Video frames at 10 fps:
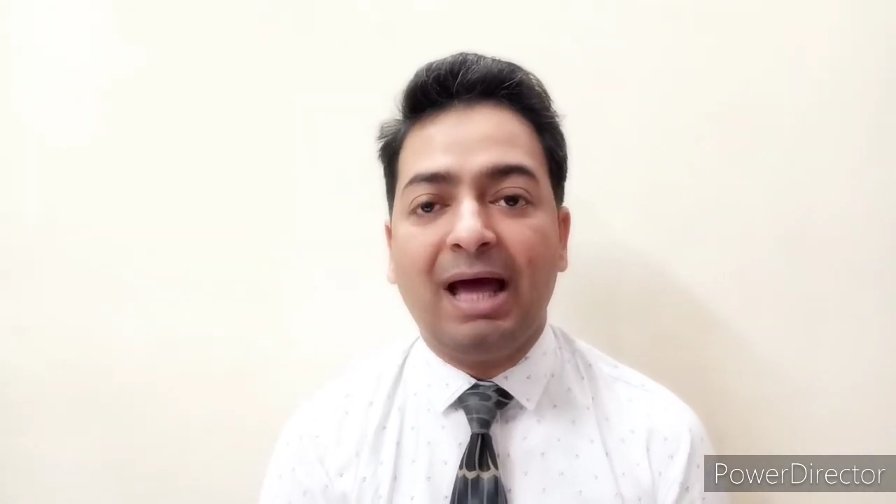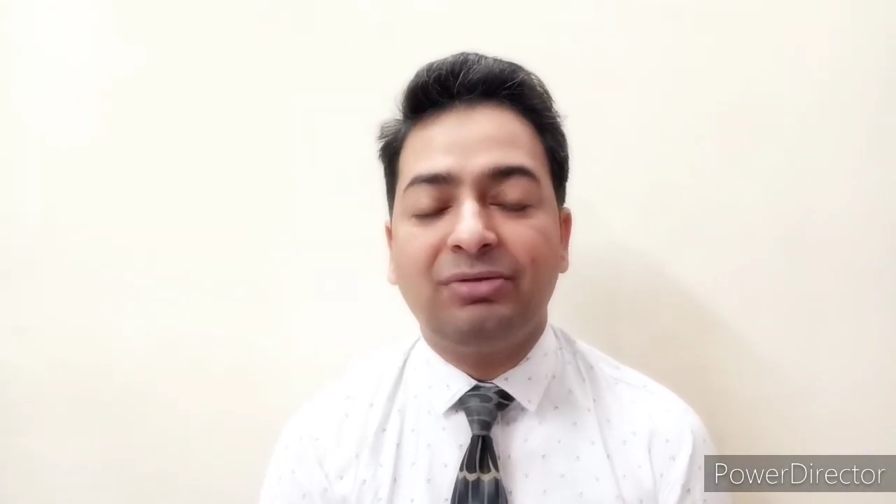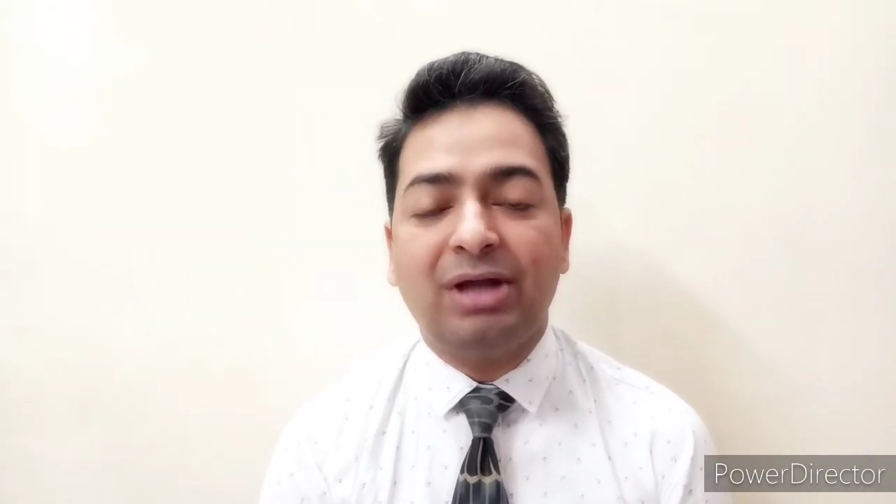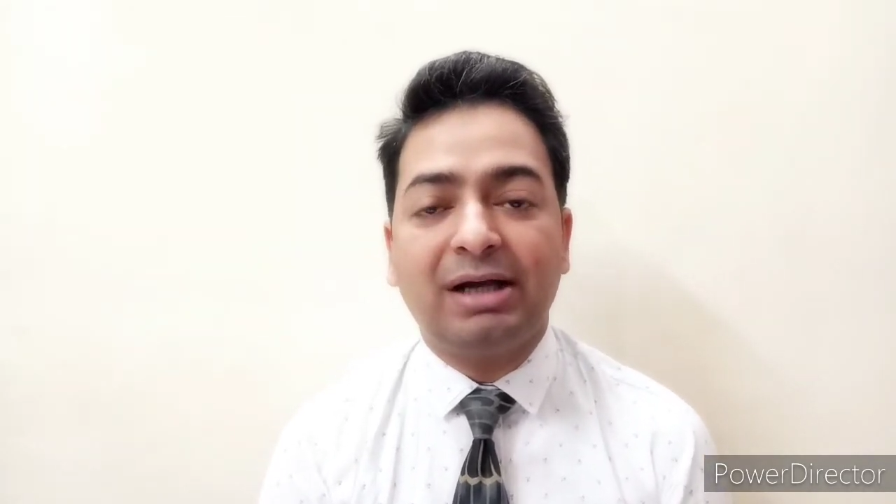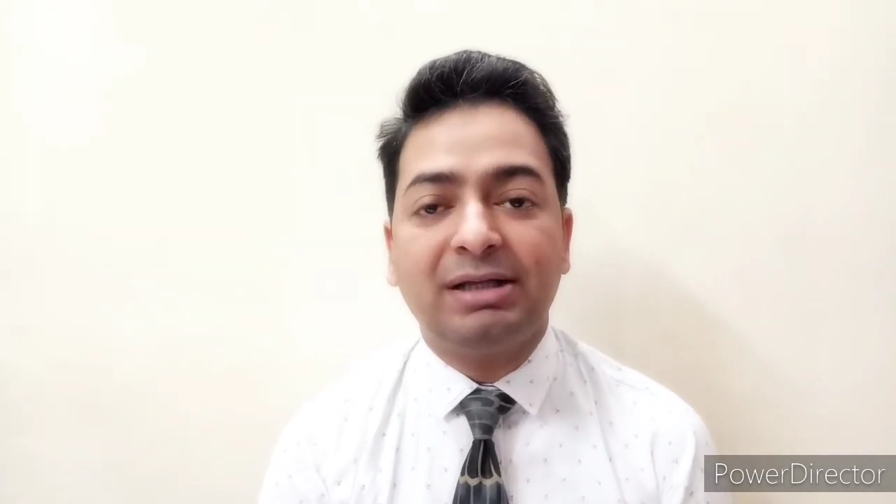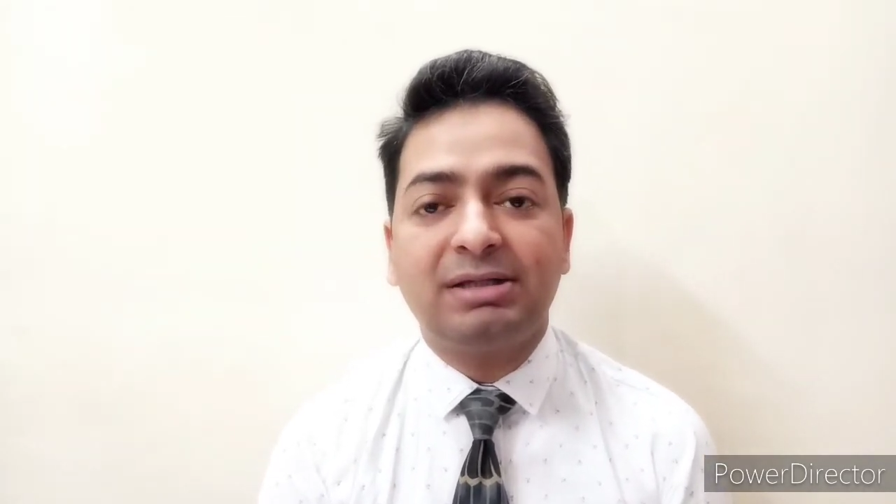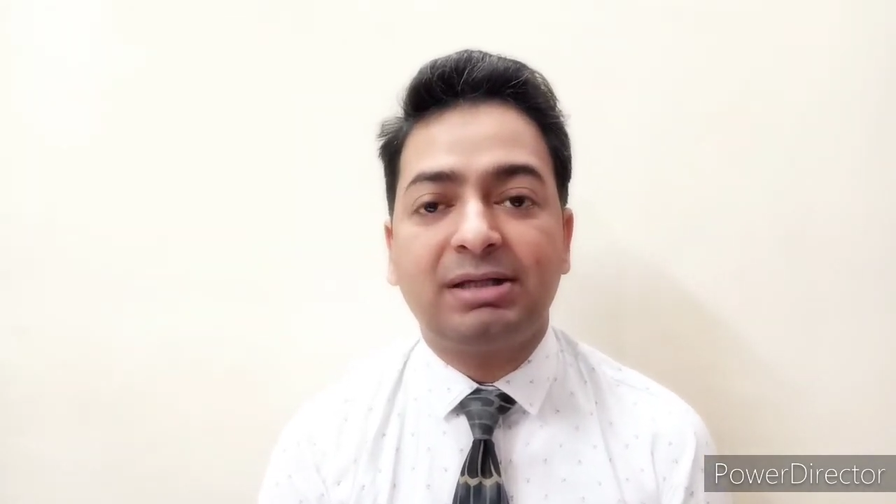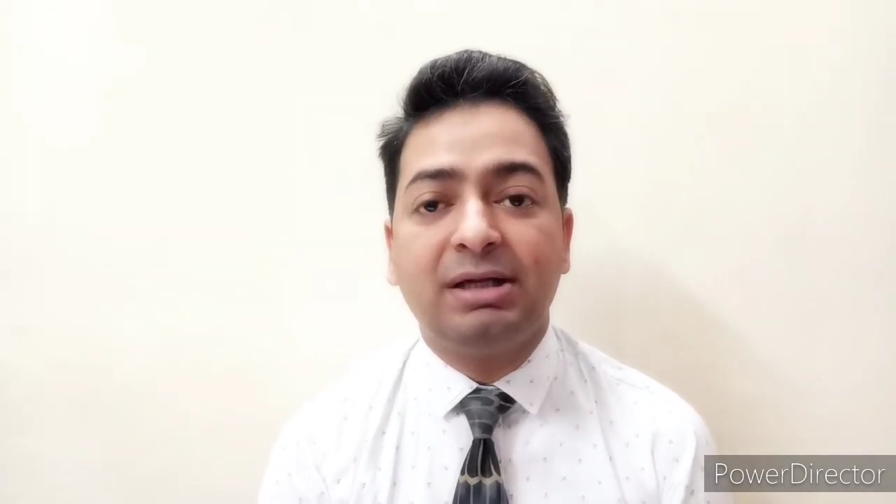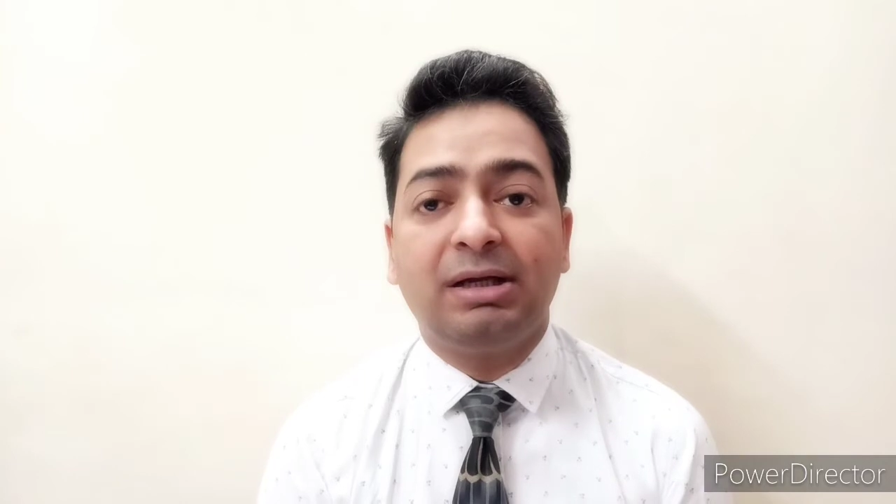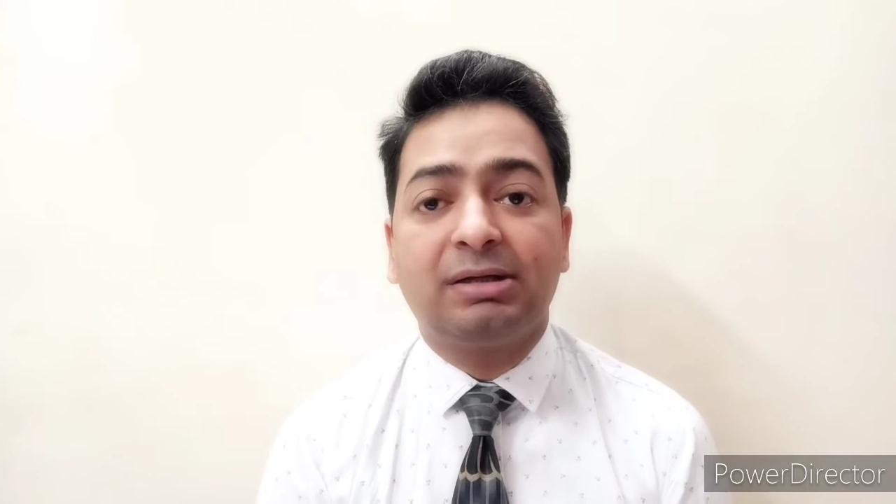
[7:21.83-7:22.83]
and
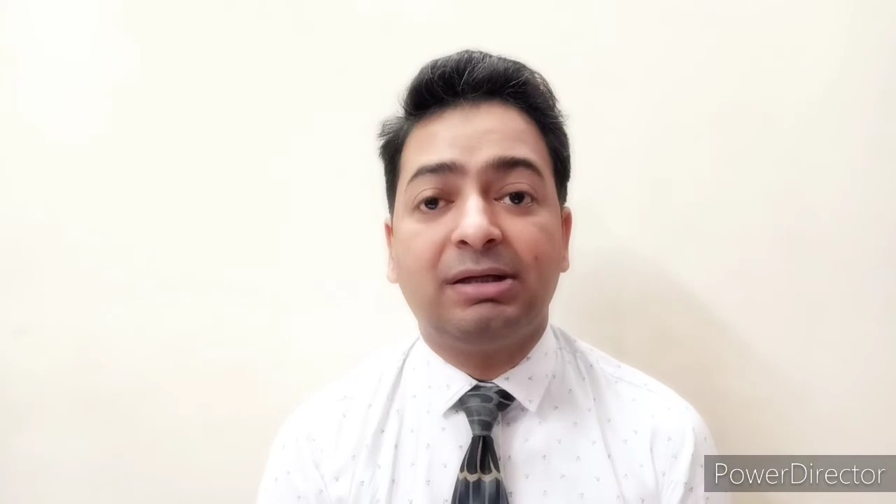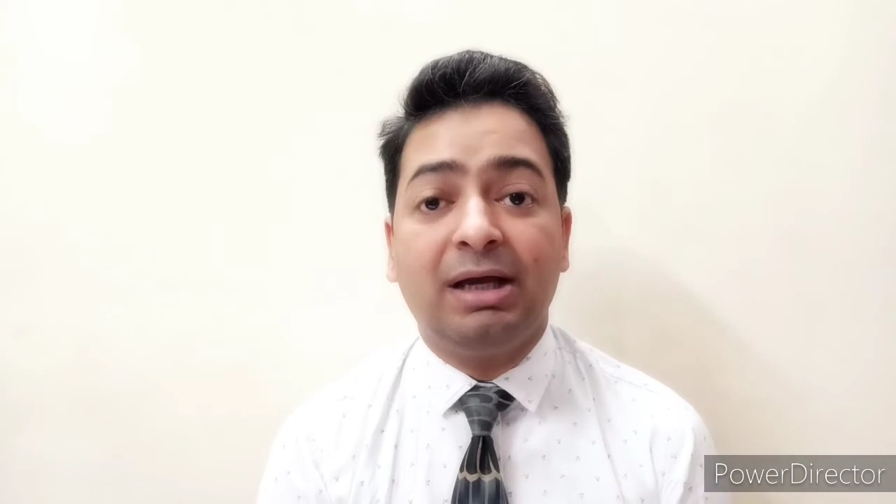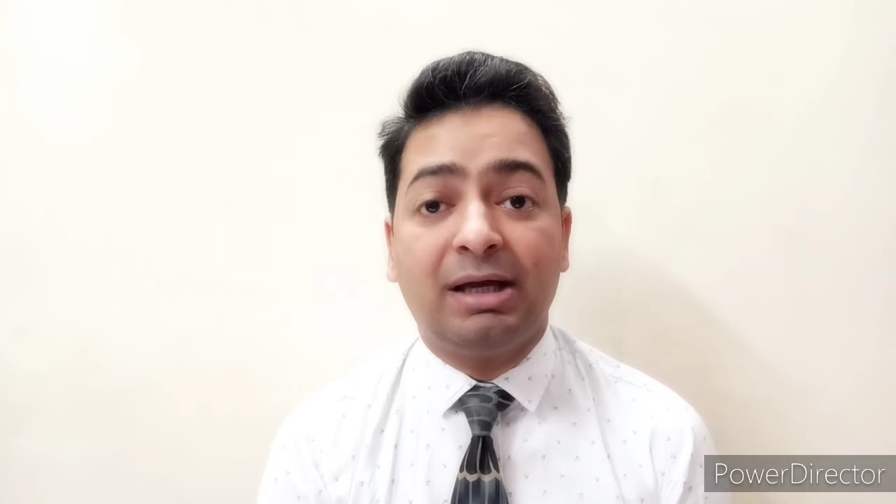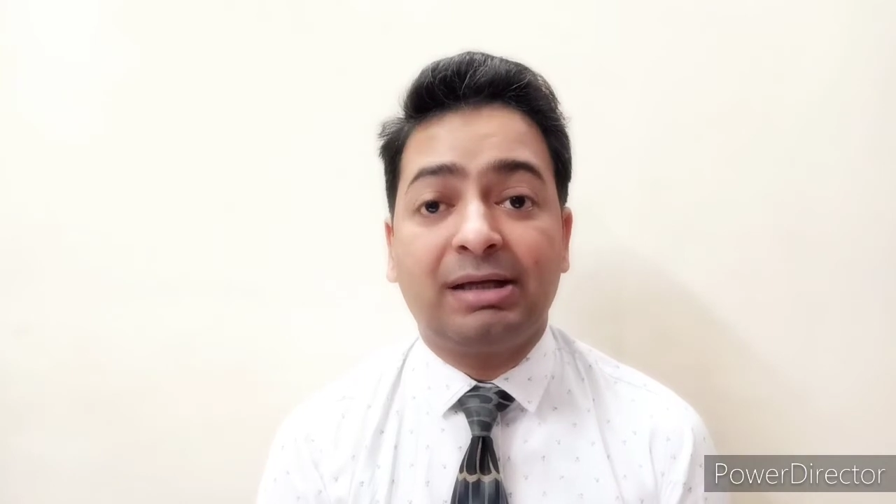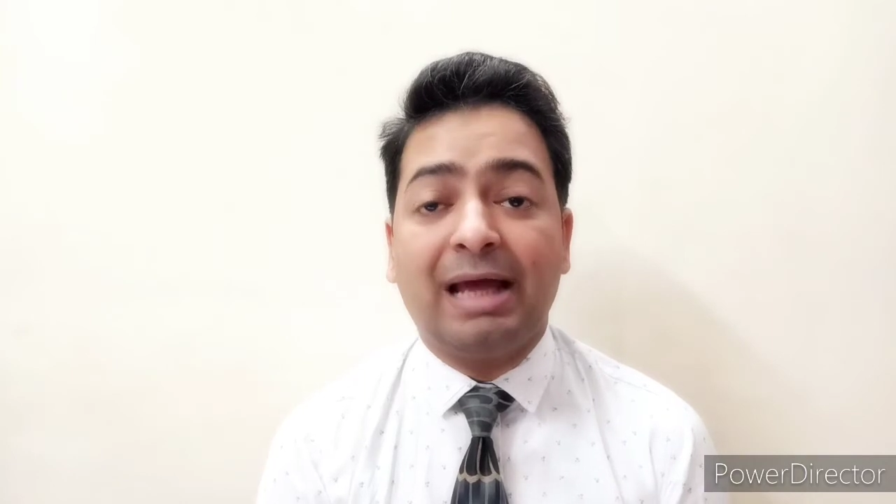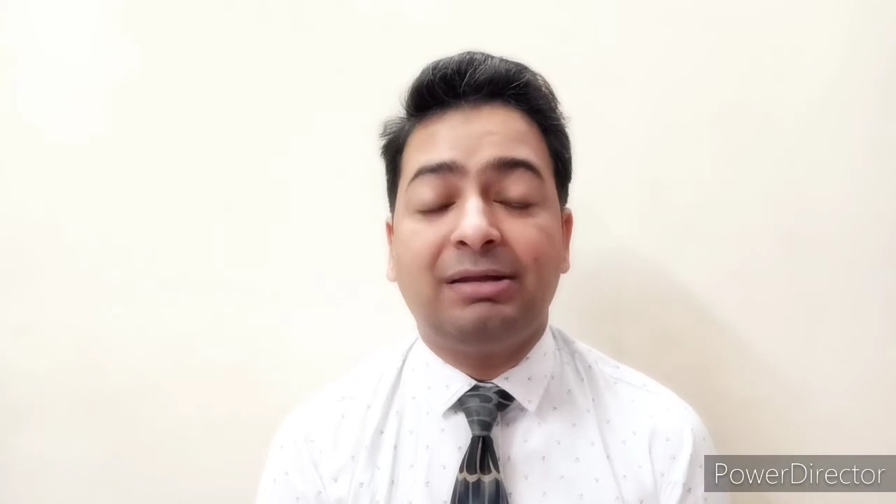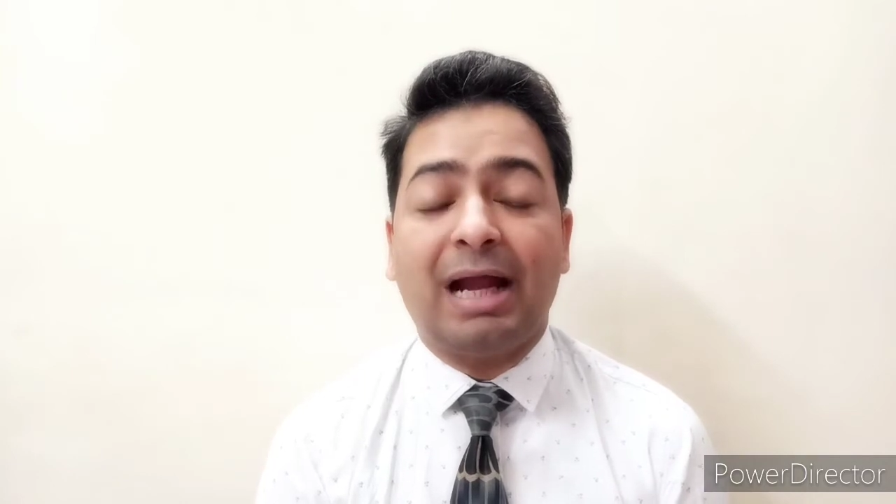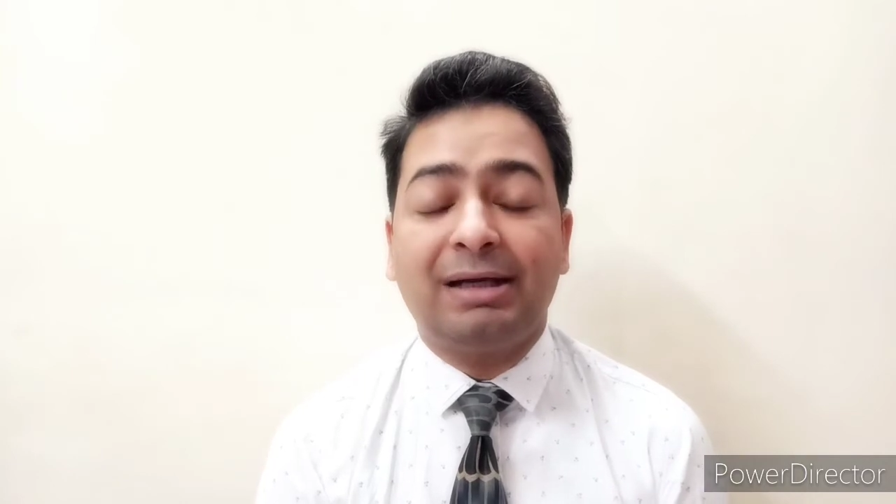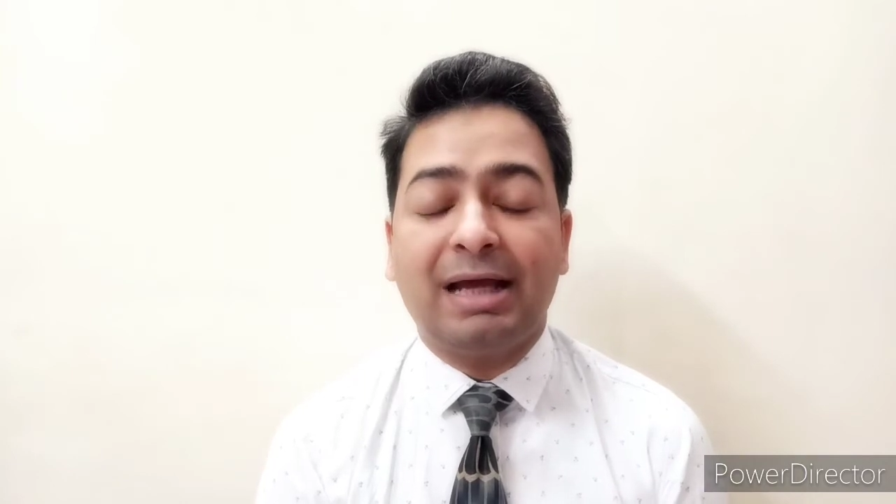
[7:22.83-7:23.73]
that